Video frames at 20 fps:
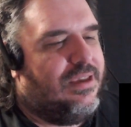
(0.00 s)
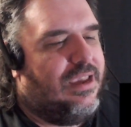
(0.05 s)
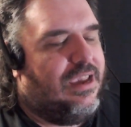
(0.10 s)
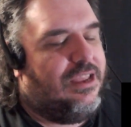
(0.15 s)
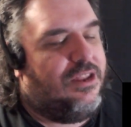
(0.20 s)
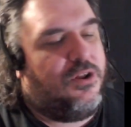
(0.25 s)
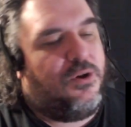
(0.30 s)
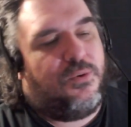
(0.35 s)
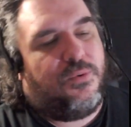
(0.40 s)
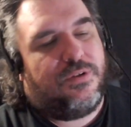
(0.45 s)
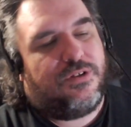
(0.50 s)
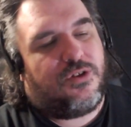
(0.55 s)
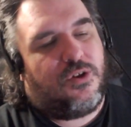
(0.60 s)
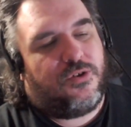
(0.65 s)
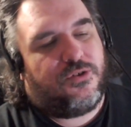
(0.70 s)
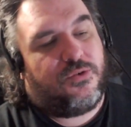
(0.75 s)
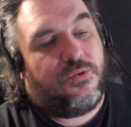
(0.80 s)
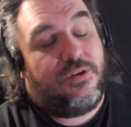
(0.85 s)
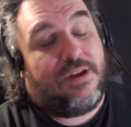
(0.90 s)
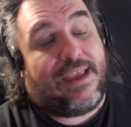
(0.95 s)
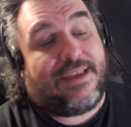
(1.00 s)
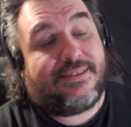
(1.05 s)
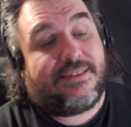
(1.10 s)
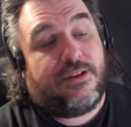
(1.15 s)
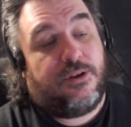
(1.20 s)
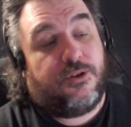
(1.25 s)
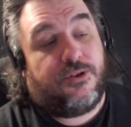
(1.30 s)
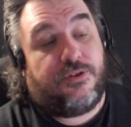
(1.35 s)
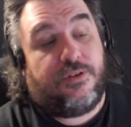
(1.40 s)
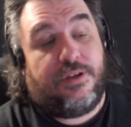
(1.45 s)
You know what's also a nice
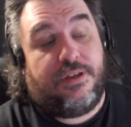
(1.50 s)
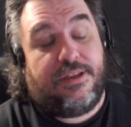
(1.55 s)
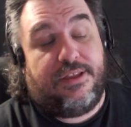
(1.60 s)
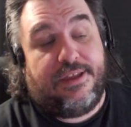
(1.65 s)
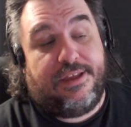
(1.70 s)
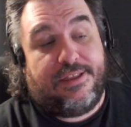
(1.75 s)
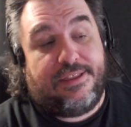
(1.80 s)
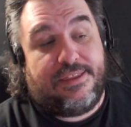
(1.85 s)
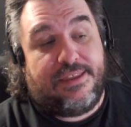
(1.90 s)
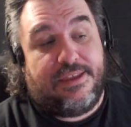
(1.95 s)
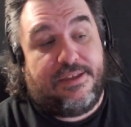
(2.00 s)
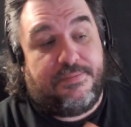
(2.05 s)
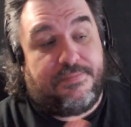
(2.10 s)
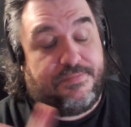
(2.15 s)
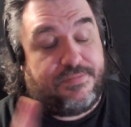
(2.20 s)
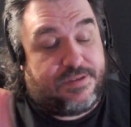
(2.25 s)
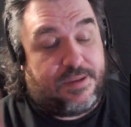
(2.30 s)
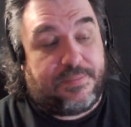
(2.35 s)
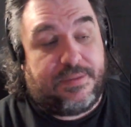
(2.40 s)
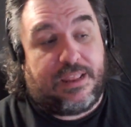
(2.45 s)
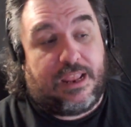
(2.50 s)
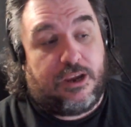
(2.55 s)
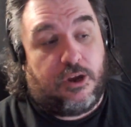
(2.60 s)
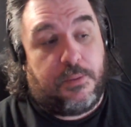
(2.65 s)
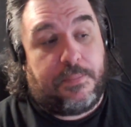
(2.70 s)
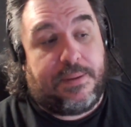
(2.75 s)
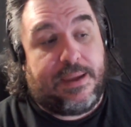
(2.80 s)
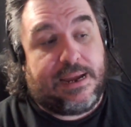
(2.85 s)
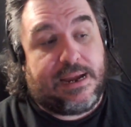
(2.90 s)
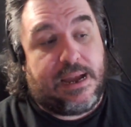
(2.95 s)
little something that you
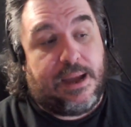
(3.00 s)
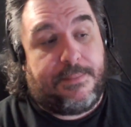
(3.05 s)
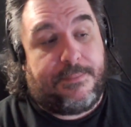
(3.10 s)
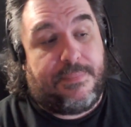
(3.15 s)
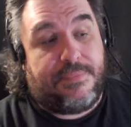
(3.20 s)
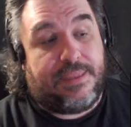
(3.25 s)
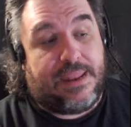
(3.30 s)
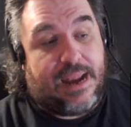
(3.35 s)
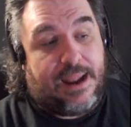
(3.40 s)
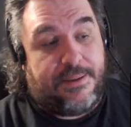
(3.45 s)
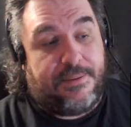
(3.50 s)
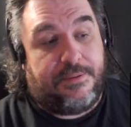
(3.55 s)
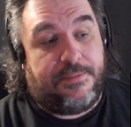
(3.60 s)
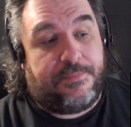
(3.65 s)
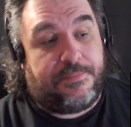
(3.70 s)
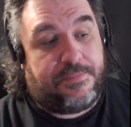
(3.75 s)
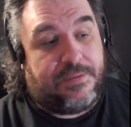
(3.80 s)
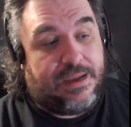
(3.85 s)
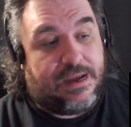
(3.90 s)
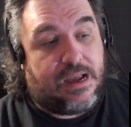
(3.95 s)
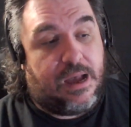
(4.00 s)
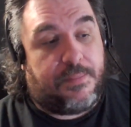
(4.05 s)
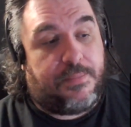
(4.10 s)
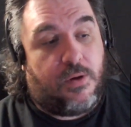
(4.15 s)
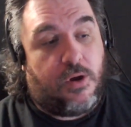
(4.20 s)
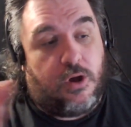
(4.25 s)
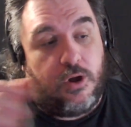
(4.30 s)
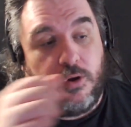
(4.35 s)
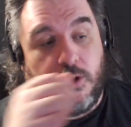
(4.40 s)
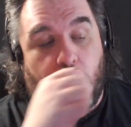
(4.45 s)
pick up that I pick up
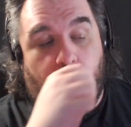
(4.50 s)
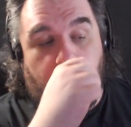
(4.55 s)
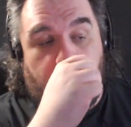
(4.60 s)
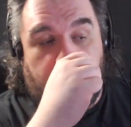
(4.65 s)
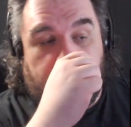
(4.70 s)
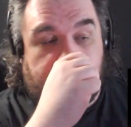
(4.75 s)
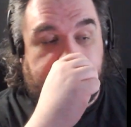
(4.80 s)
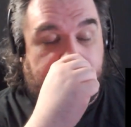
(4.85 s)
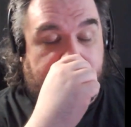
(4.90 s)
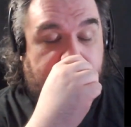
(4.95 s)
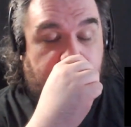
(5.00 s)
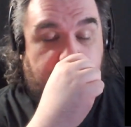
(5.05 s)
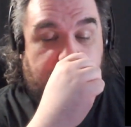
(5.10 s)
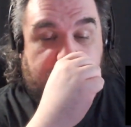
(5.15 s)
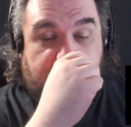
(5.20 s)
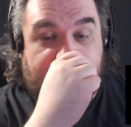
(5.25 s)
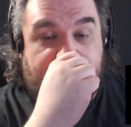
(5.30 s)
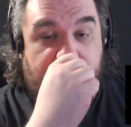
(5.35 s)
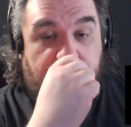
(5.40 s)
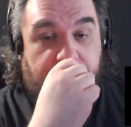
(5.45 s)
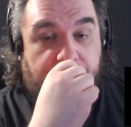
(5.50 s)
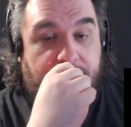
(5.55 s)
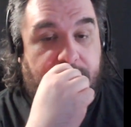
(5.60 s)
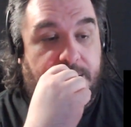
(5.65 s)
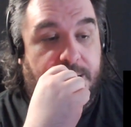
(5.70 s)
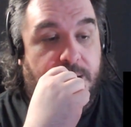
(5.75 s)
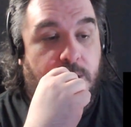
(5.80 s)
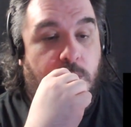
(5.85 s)
on especially with Kira.